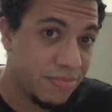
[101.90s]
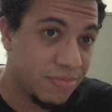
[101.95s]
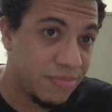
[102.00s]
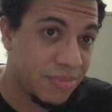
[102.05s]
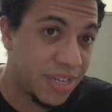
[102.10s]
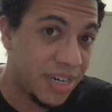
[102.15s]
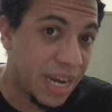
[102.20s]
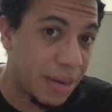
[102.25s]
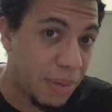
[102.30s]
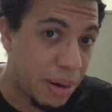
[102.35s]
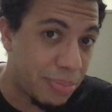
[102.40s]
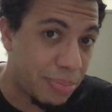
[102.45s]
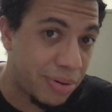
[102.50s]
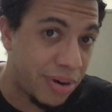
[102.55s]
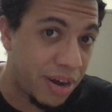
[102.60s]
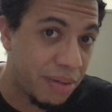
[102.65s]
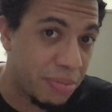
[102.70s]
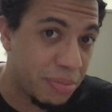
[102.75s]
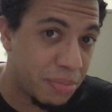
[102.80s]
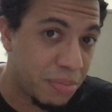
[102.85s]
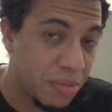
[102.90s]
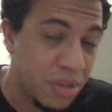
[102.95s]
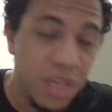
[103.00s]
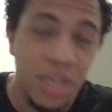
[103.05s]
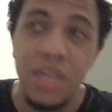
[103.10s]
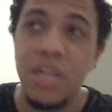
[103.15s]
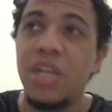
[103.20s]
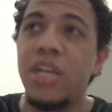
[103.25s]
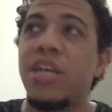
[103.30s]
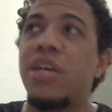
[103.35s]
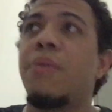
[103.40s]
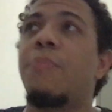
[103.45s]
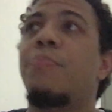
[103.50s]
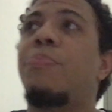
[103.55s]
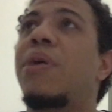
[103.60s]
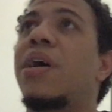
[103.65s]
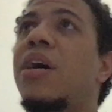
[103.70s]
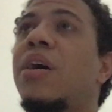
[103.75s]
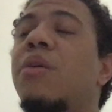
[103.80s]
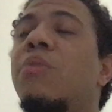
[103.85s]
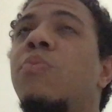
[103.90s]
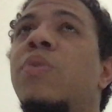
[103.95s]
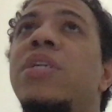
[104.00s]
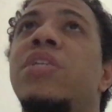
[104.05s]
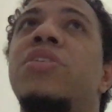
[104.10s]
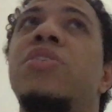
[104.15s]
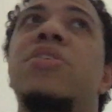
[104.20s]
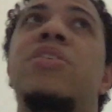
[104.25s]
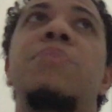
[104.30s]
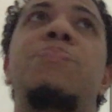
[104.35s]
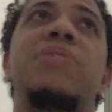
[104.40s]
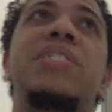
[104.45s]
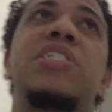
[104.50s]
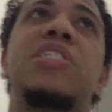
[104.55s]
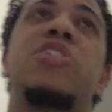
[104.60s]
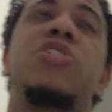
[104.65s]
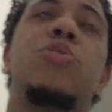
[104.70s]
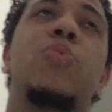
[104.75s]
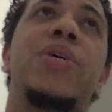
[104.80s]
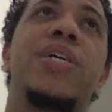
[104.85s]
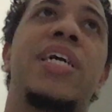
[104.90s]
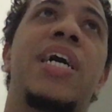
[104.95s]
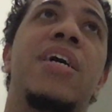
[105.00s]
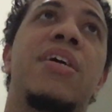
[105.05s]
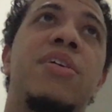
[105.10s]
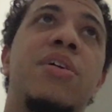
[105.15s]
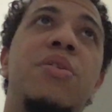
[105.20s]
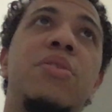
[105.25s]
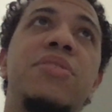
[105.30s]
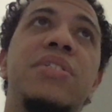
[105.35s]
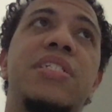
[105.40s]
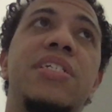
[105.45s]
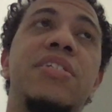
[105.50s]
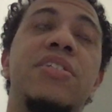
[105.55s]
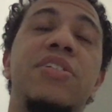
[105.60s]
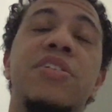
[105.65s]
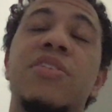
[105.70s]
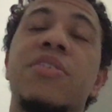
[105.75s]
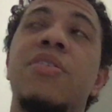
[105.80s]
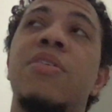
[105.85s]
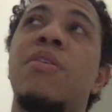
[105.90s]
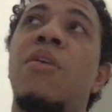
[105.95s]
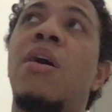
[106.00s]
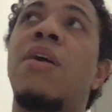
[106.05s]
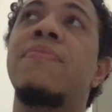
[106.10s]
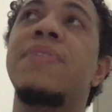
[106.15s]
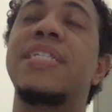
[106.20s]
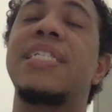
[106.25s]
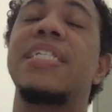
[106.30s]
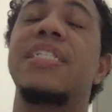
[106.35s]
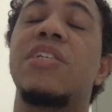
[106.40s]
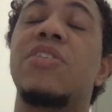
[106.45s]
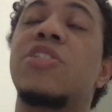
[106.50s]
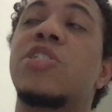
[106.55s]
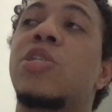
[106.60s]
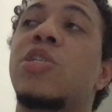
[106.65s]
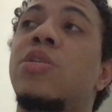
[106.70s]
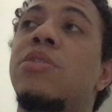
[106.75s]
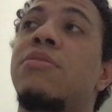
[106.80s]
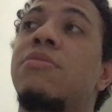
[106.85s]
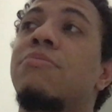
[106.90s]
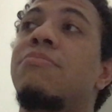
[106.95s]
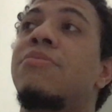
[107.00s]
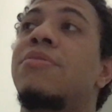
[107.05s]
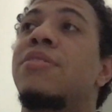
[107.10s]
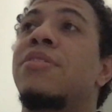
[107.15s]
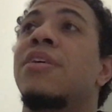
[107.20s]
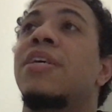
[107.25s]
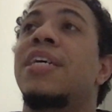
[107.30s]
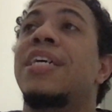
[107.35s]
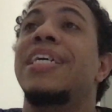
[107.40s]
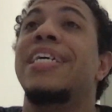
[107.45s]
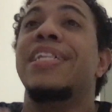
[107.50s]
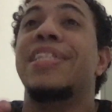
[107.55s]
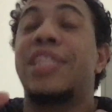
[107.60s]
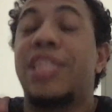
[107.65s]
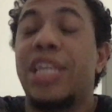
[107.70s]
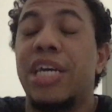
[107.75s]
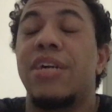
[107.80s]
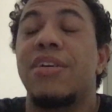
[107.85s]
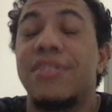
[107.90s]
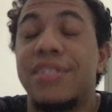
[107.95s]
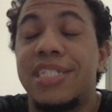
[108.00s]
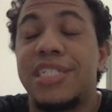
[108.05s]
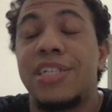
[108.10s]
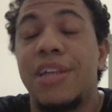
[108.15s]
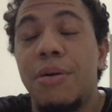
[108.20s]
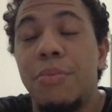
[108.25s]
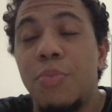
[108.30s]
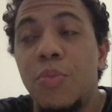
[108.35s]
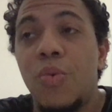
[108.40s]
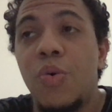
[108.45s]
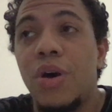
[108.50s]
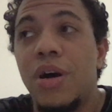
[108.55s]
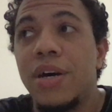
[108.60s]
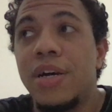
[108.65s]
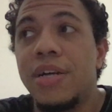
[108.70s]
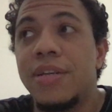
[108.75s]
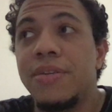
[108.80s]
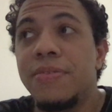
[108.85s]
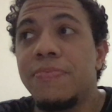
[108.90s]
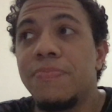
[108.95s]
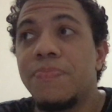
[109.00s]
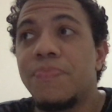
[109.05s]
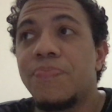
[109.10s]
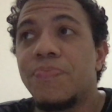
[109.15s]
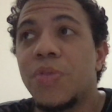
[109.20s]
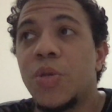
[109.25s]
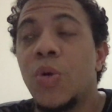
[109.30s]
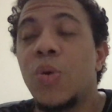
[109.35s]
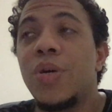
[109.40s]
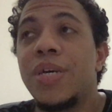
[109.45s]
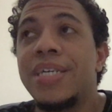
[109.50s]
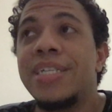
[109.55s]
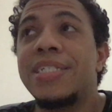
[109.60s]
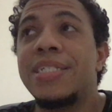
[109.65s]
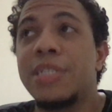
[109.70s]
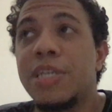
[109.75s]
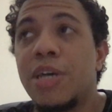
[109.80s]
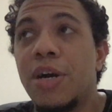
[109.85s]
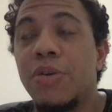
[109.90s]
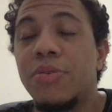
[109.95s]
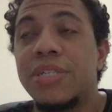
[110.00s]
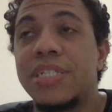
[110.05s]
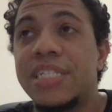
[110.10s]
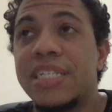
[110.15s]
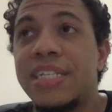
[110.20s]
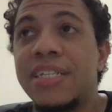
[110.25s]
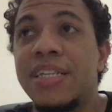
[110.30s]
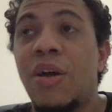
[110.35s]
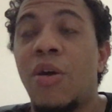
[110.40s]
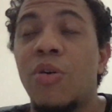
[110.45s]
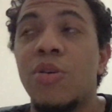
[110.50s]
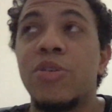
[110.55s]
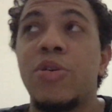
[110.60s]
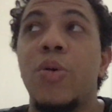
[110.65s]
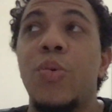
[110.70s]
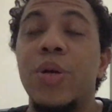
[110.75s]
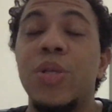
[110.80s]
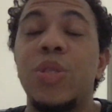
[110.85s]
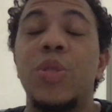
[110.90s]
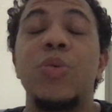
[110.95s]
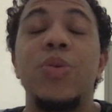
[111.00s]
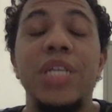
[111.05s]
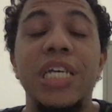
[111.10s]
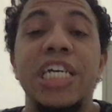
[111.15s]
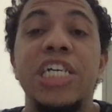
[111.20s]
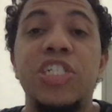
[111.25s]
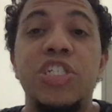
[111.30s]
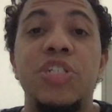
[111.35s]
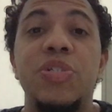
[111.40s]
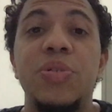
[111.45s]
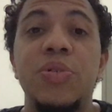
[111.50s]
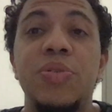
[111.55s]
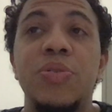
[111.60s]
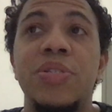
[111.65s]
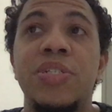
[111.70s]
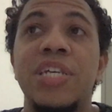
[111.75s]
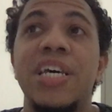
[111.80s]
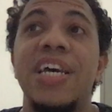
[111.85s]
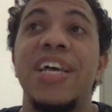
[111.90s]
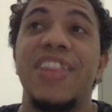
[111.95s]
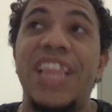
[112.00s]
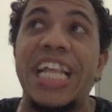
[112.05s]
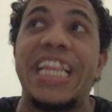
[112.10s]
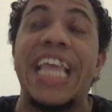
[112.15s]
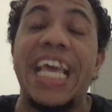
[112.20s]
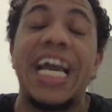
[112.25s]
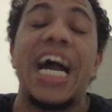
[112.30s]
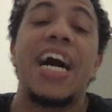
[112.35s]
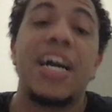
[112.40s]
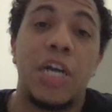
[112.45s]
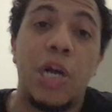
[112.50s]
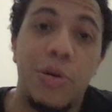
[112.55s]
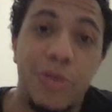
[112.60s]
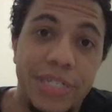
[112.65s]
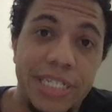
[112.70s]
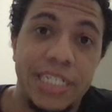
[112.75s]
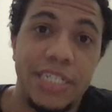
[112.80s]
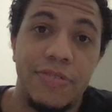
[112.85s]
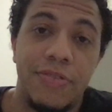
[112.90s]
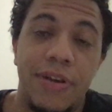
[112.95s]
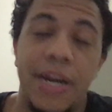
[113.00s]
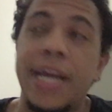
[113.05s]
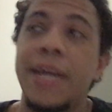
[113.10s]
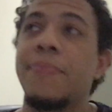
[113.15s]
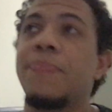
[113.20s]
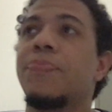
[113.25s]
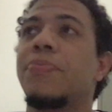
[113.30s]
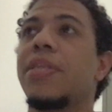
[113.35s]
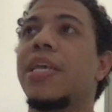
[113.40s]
they're not my problem but when you're in a position to where you got ghosted you're going obviously there's there's someone who is ghosted are going through the issues that they got ghosted right